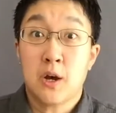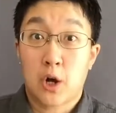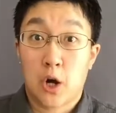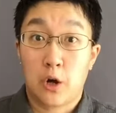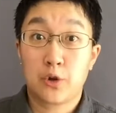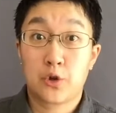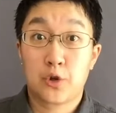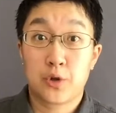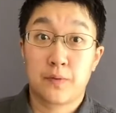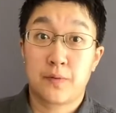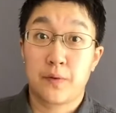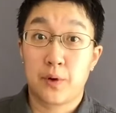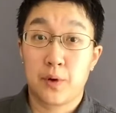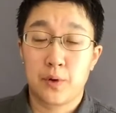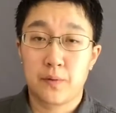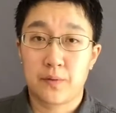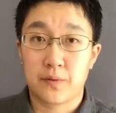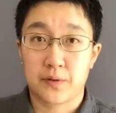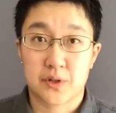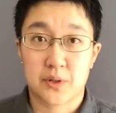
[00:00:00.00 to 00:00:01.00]
culture for
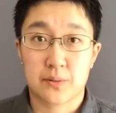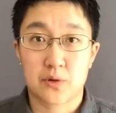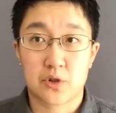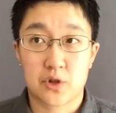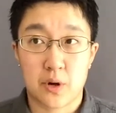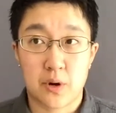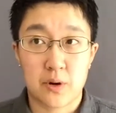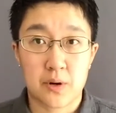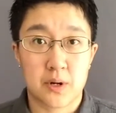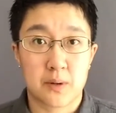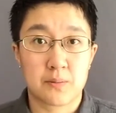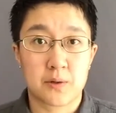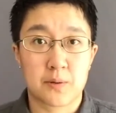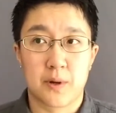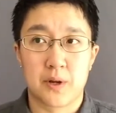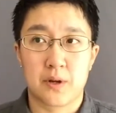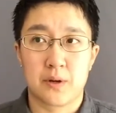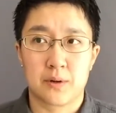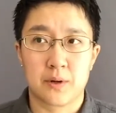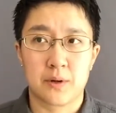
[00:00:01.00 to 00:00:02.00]
you for some startups,
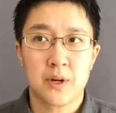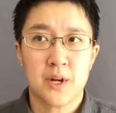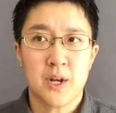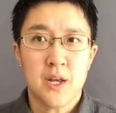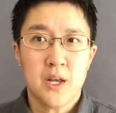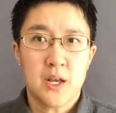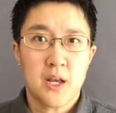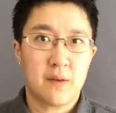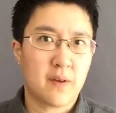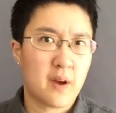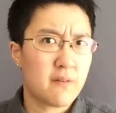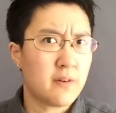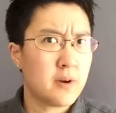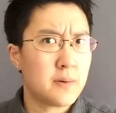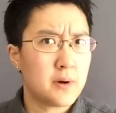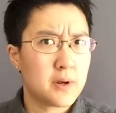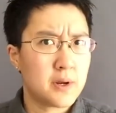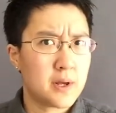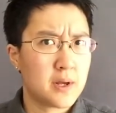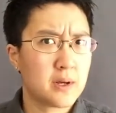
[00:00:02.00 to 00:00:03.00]
but if
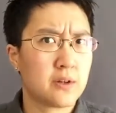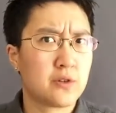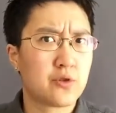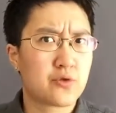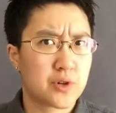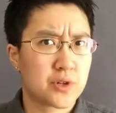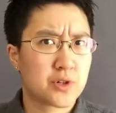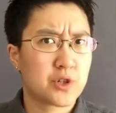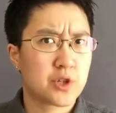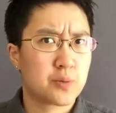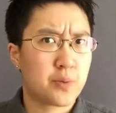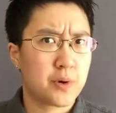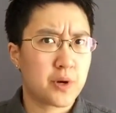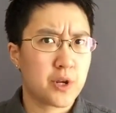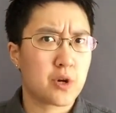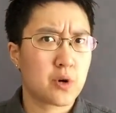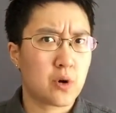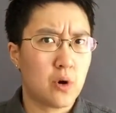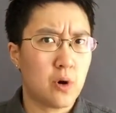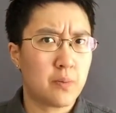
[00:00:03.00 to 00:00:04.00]
everybody else dresses pretty
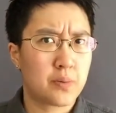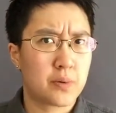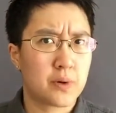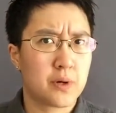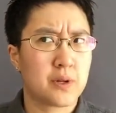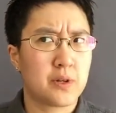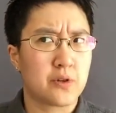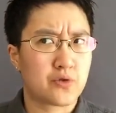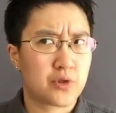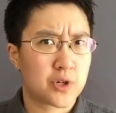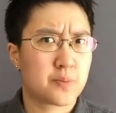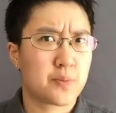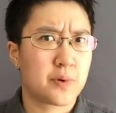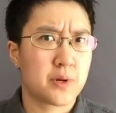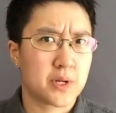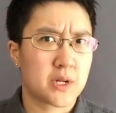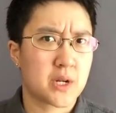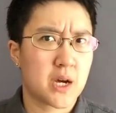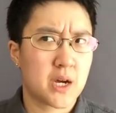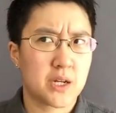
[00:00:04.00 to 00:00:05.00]
corporate, they dress pretty
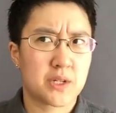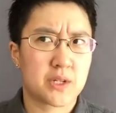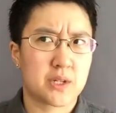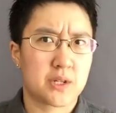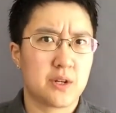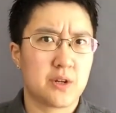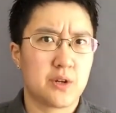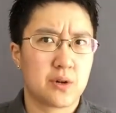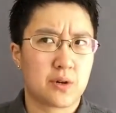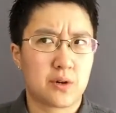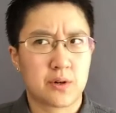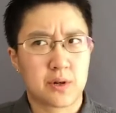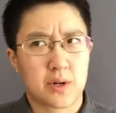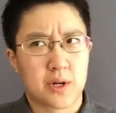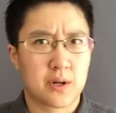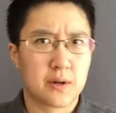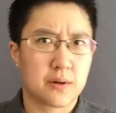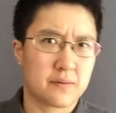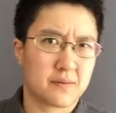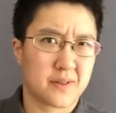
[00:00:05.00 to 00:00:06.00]
nice, and then you're
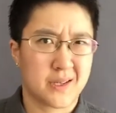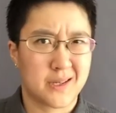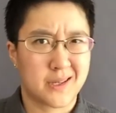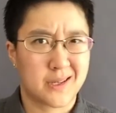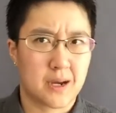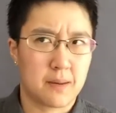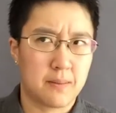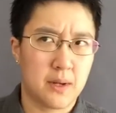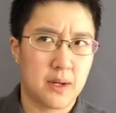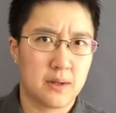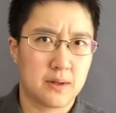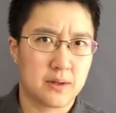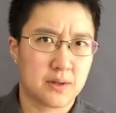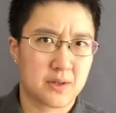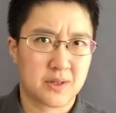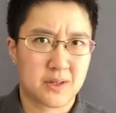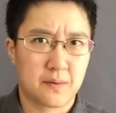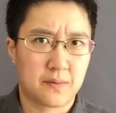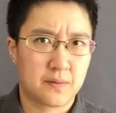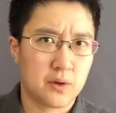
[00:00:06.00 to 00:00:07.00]
kind of like coming in the
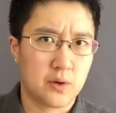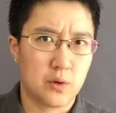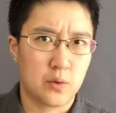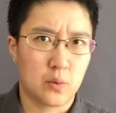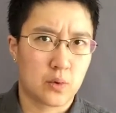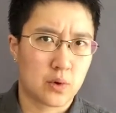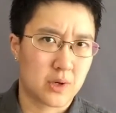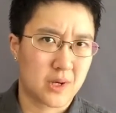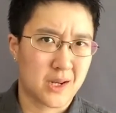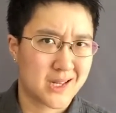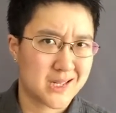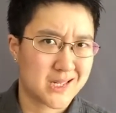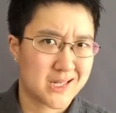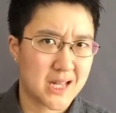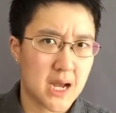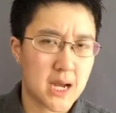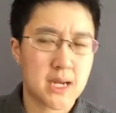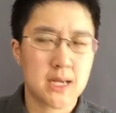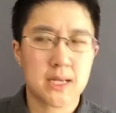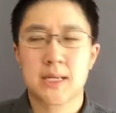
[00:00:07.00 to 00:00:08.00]
stuff that you wore last
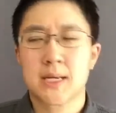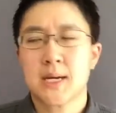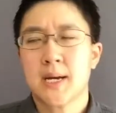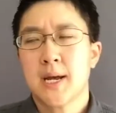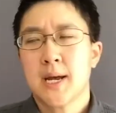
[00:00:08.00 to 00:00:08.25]
night,